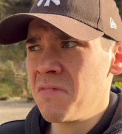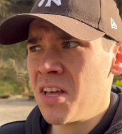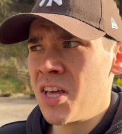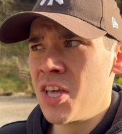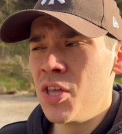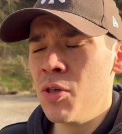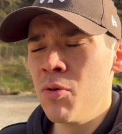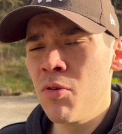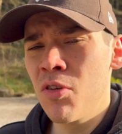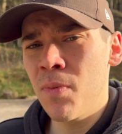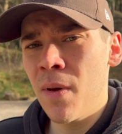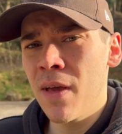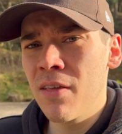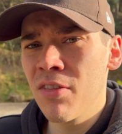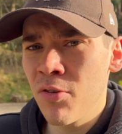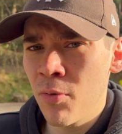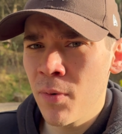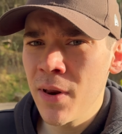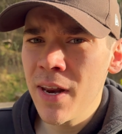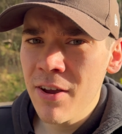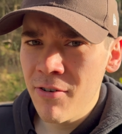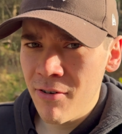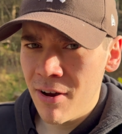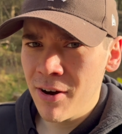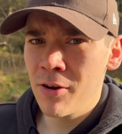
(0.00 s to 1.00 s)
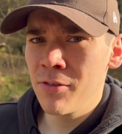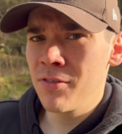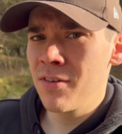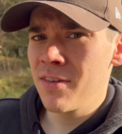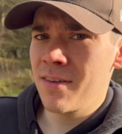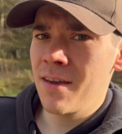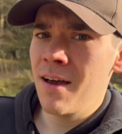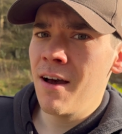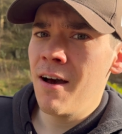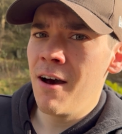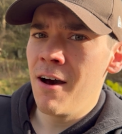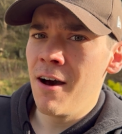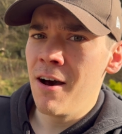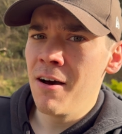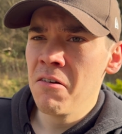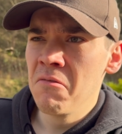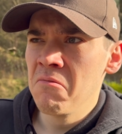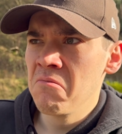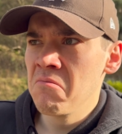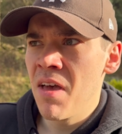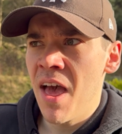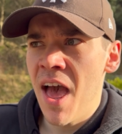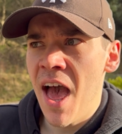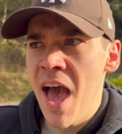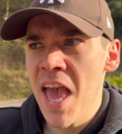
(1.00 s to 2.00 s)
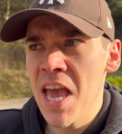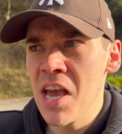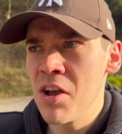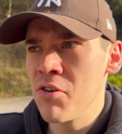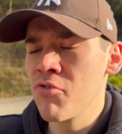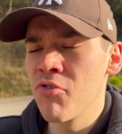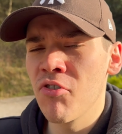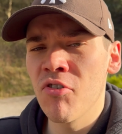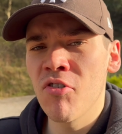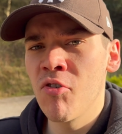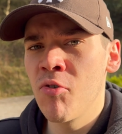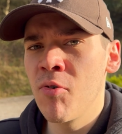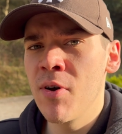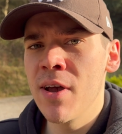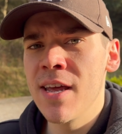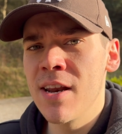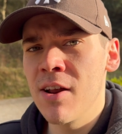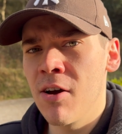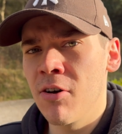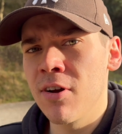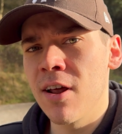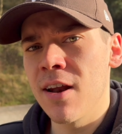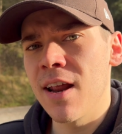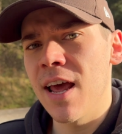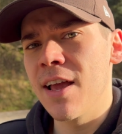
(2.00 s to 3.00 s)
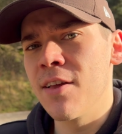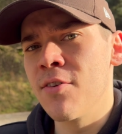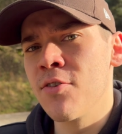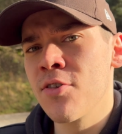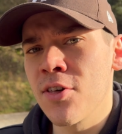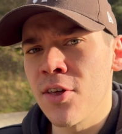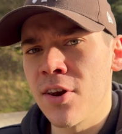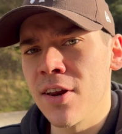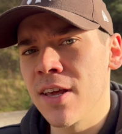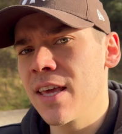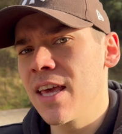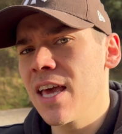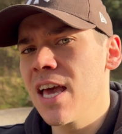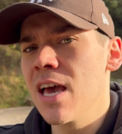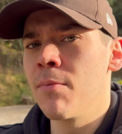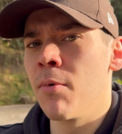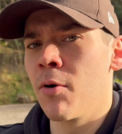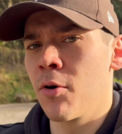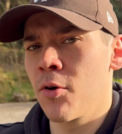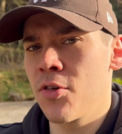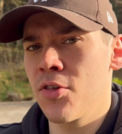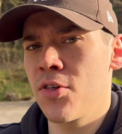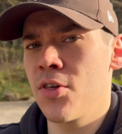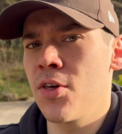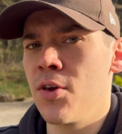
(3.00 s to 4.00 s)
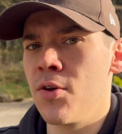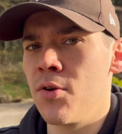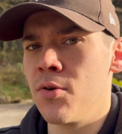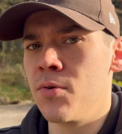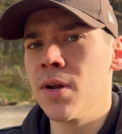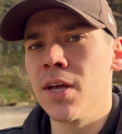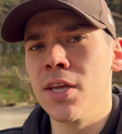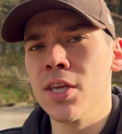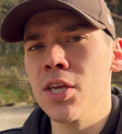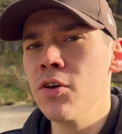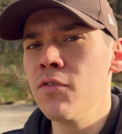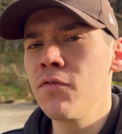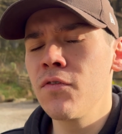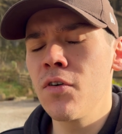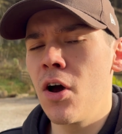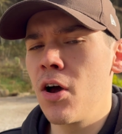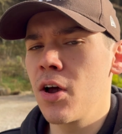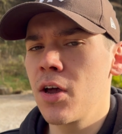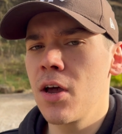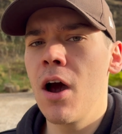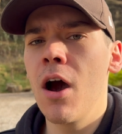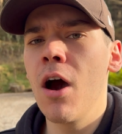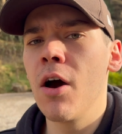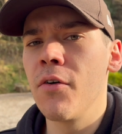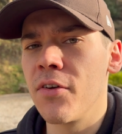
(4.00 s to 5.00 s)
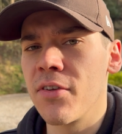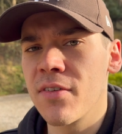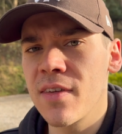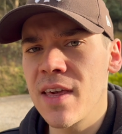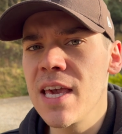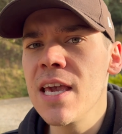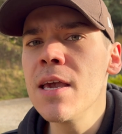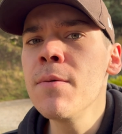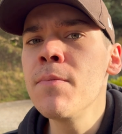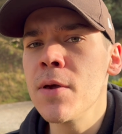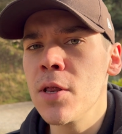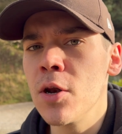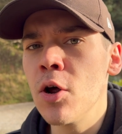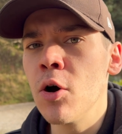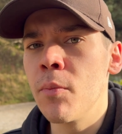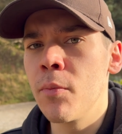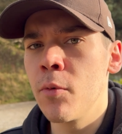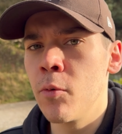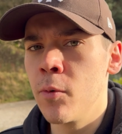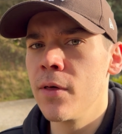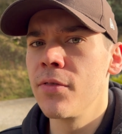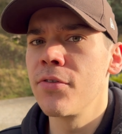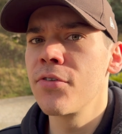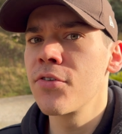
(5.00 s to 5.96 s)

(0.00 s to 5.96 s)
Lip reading: You spend 20 grand on this car, 800 quid on an engine and gearbox tune, and you've got a car that's keeping up with